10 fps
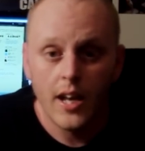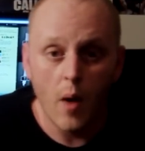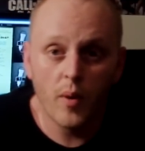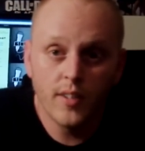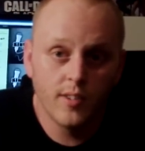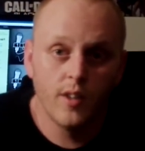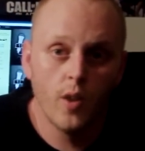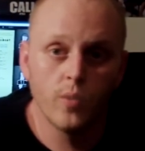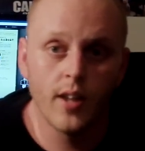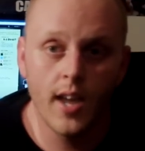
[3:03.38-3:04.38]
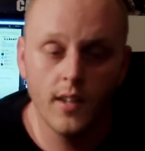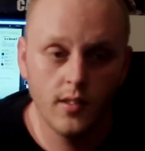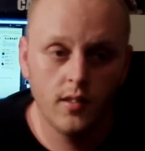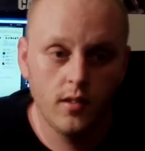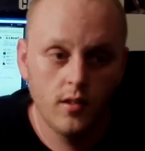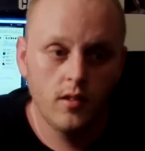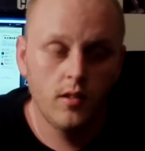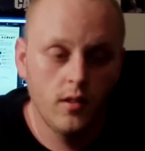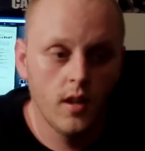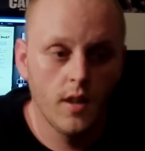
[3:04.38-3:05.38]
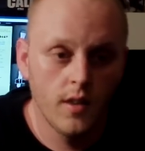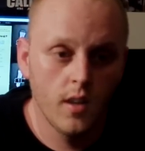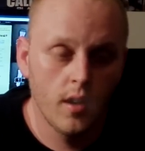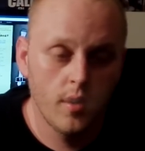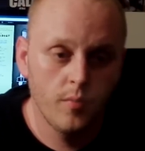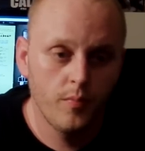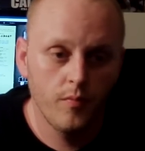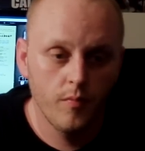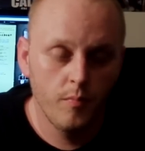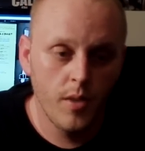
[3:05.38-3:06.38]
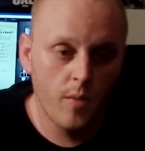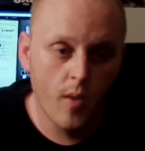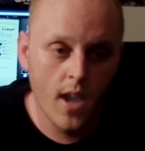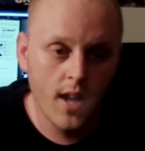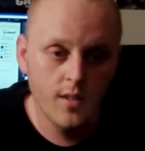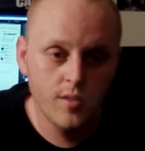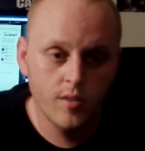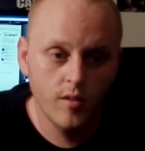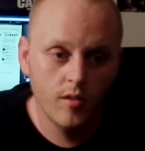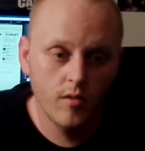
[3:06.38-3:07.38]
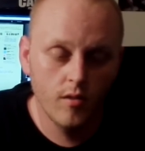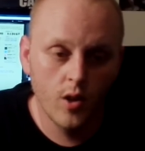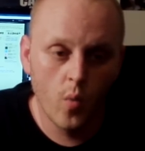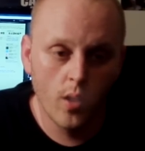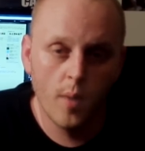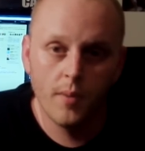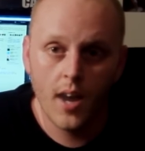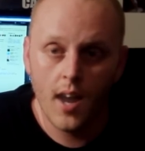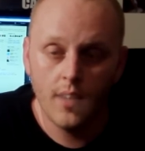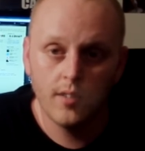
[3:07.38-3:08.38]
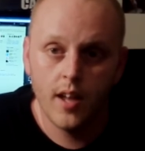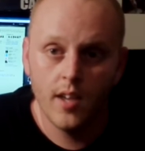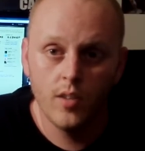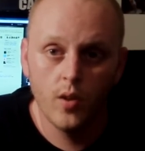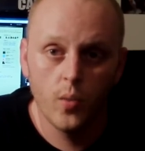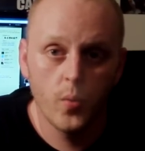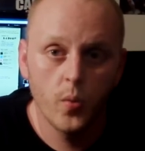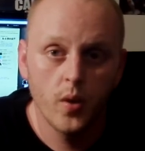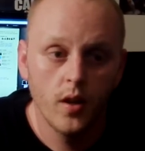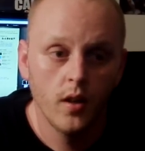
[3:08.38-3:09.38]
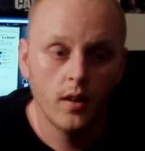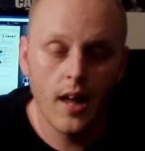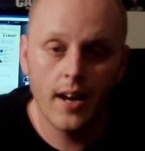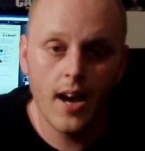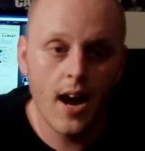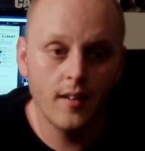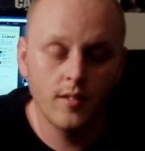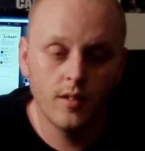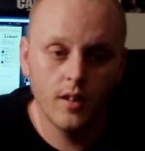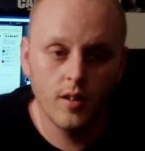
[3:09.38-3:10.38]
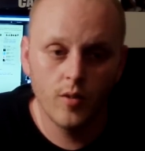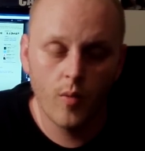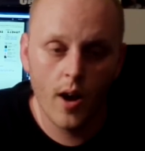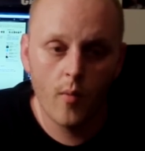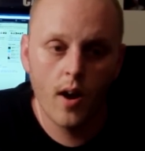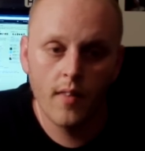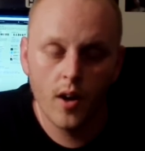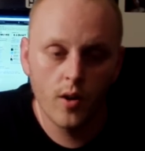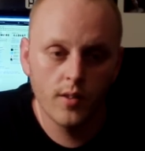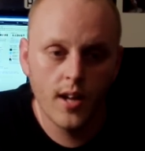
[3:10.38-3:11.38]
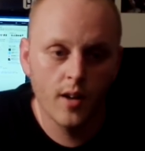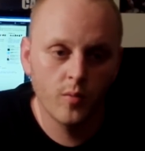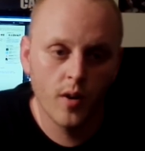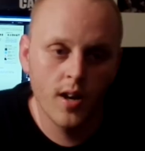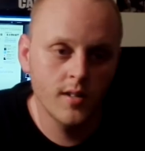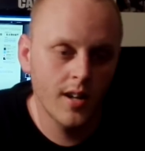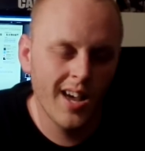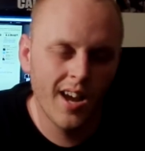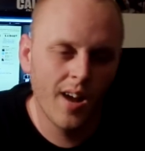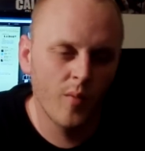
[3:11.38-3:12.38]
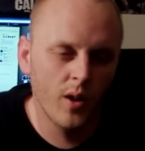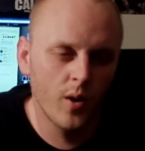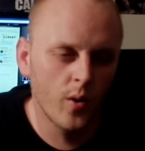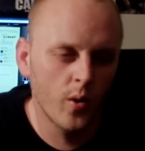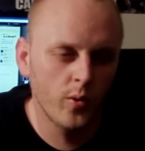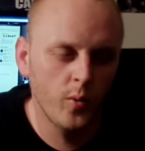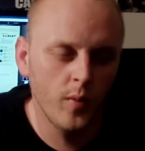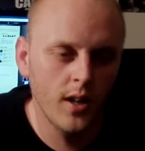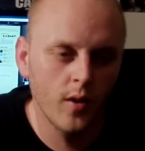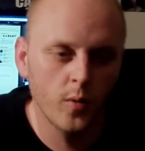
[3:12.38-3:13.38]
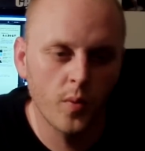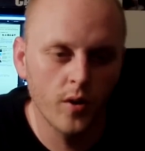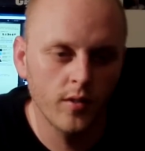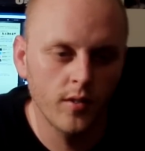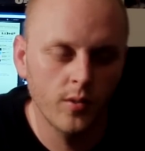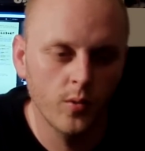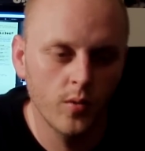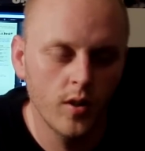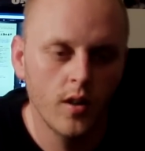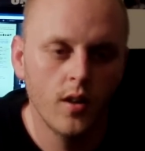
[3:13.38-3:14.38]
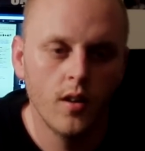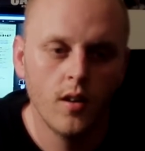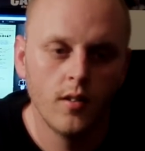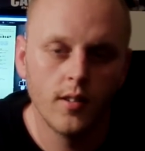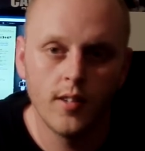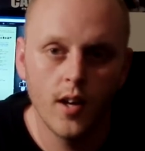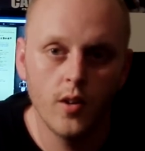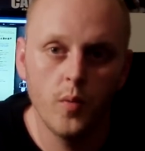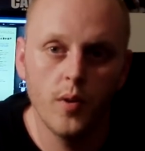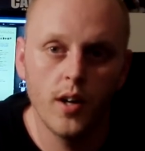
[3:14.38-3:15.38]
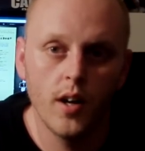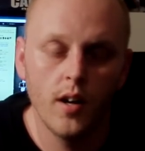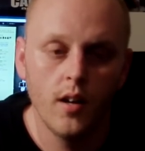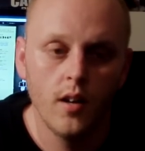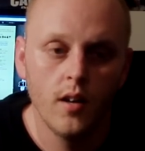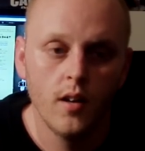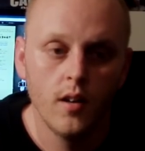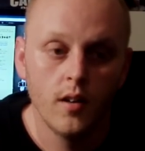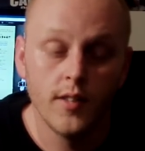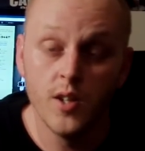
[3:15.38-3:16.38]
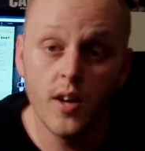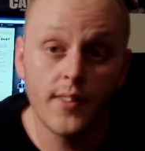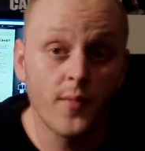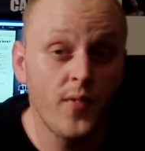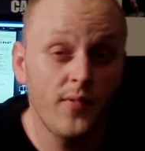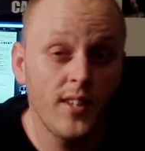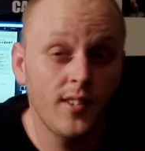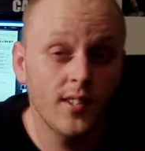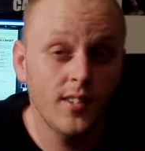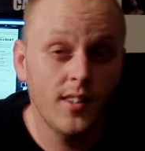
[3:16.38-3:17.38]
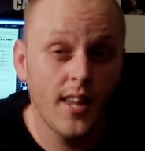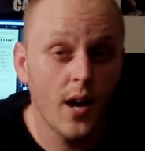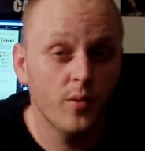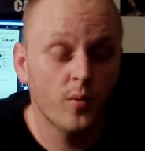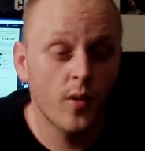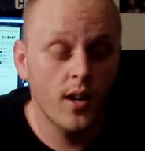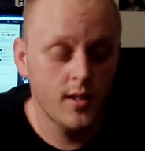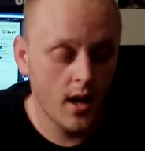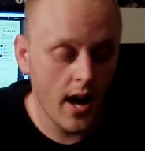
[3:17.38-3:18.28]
And I would consider those like the mid-range going up guys. Like, you know, a lot of guys right around in the 100,000 range, and I really don't know too many of those personally to tell you, but then you got the 50,000, 60,000 range.